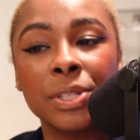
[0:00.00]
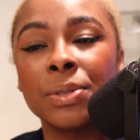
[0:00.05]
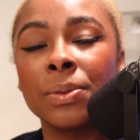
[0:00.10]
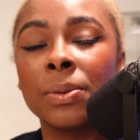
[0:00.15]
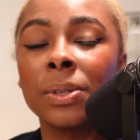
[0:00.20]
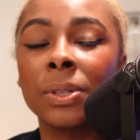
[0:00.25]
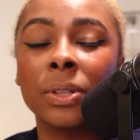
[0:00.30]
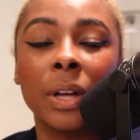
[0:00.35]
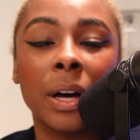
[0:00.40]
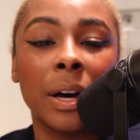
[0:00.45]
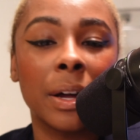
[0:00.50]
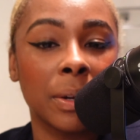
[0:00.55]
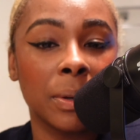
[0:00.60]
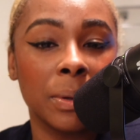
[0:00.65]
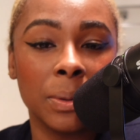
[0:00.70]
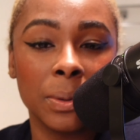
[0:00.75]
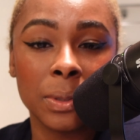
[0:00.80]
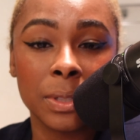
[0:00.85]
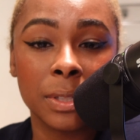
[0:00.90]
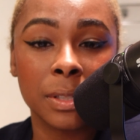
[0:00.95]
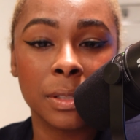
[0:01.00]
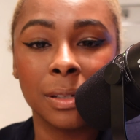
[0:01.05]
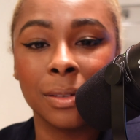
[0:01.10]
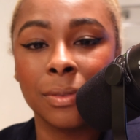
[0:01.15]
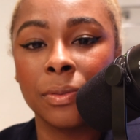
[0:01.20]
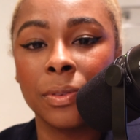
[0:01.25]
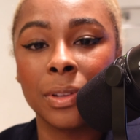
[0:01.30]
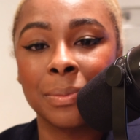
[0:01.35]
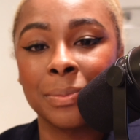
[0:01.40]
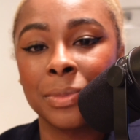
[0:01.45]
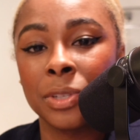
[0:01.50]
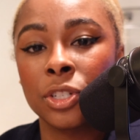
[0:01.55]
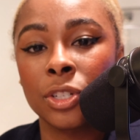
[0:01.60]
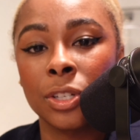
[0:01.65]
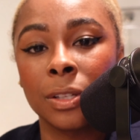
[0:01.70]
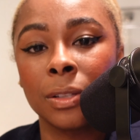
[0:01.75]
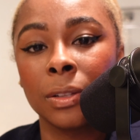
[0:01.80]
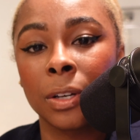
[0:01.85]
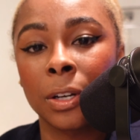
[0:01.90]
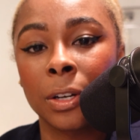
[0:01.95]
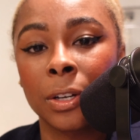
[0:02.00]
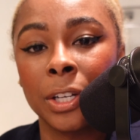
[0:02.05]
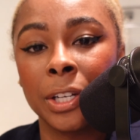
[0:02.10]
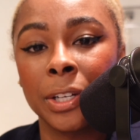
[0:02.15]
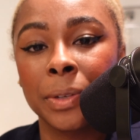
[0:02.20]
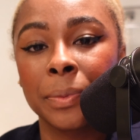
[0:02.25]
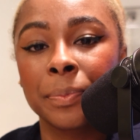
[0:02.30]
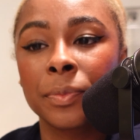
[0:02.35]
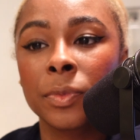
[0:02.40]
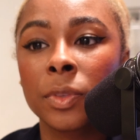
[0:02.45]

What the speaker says: do a lot of cool stuff with machine learning.